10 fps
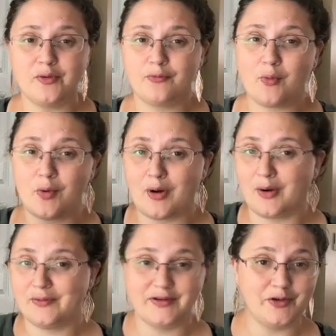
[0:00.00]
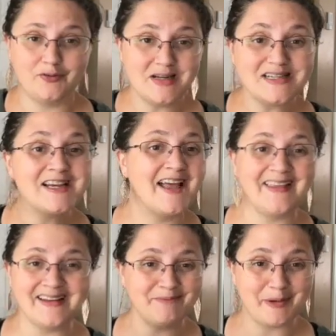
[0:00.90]
it for till you finish
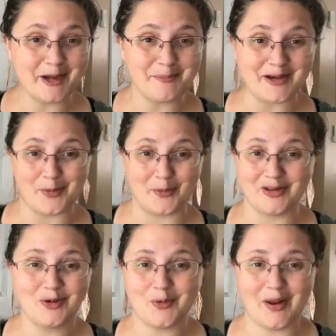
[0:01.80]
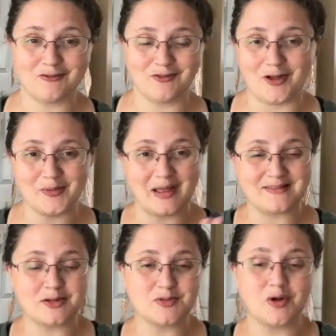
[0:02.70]
and pick up another one. You don't have to follow that
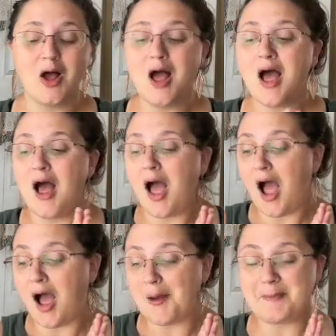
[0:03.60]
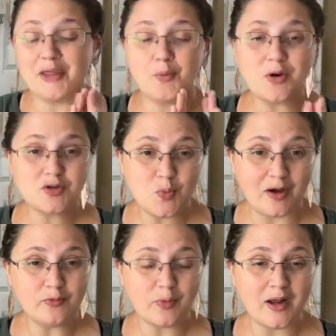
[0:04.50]
schedule. Um, it worked
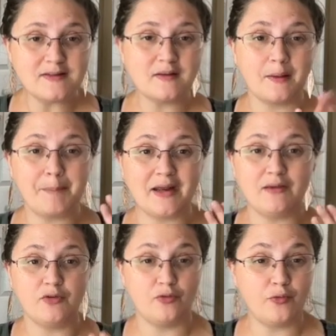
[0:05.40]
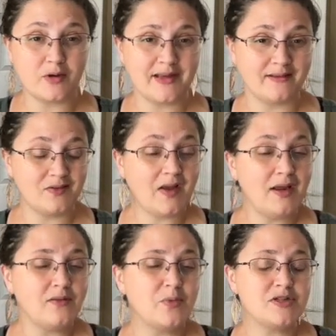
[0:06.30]
well for us, but it gives you four days of
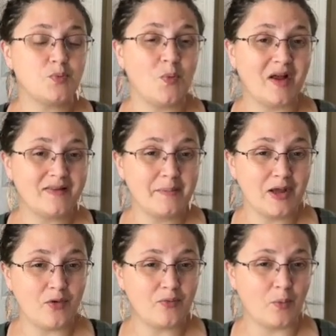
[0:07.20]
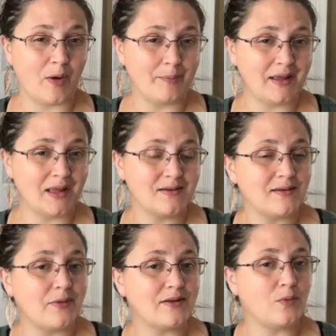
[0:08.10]
science, which was a bit overwhelming, and
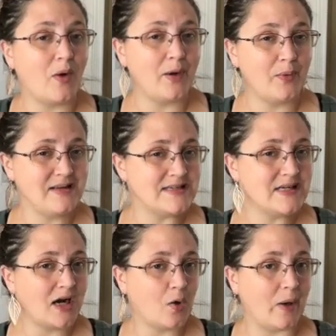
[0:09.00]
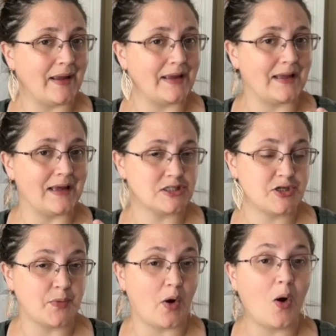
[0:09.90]
so that's why we did not quite get
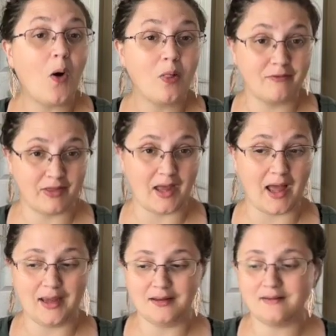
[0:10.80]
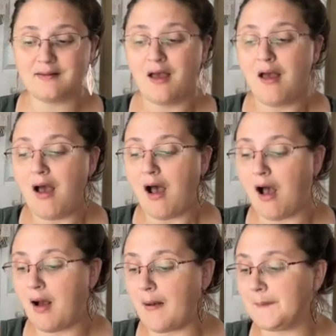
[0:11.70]
to all of the guides.
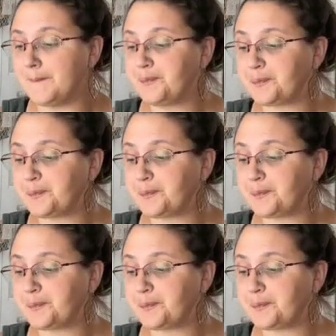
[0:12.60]
Um,